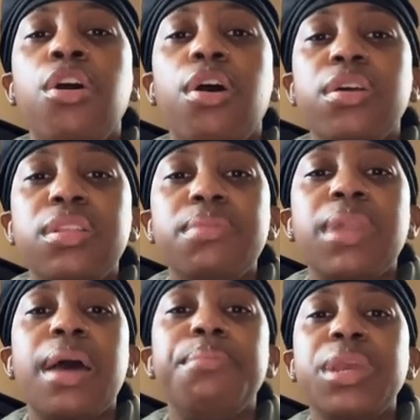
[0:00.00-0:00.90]
or them
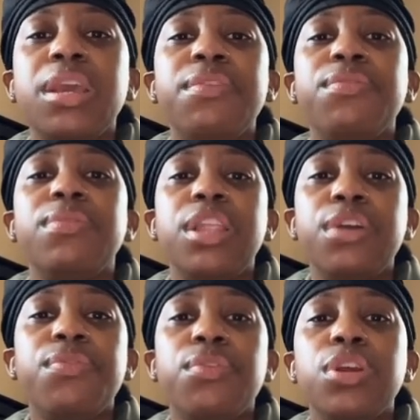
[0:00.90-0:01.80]
not being there
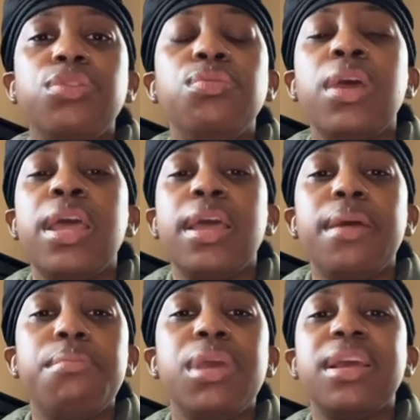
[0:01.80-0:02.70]
for you
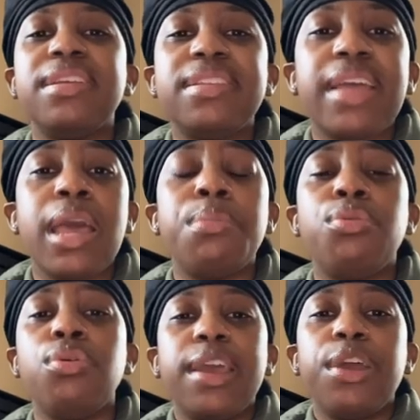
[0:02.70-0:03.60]
and being
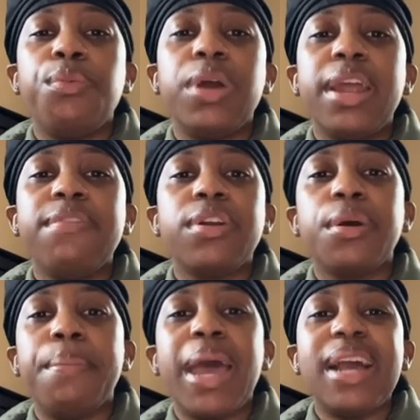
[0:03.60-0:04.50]
stable in whatever
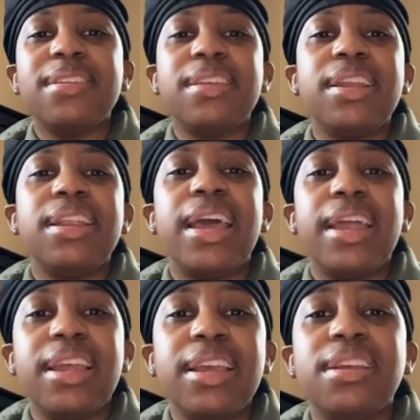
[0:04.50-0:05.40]
capacity that
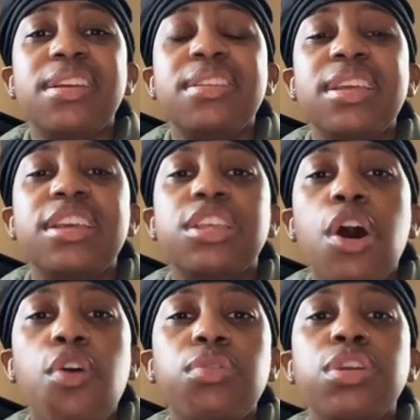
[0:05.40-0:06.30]
is
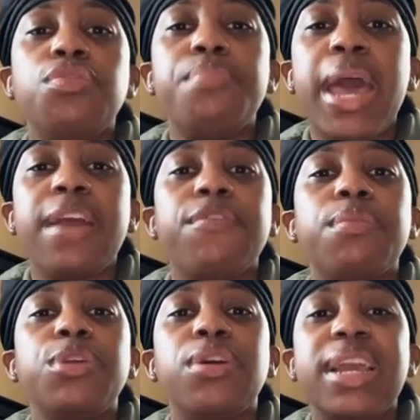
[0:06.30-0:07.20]
holding you back
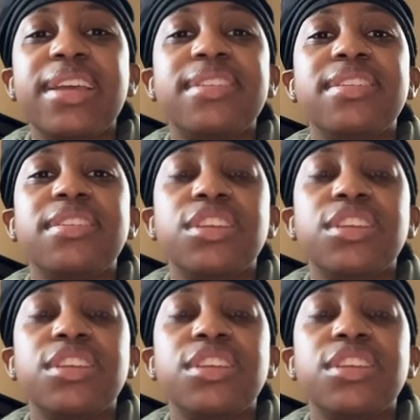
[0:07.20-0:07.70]
from your essence.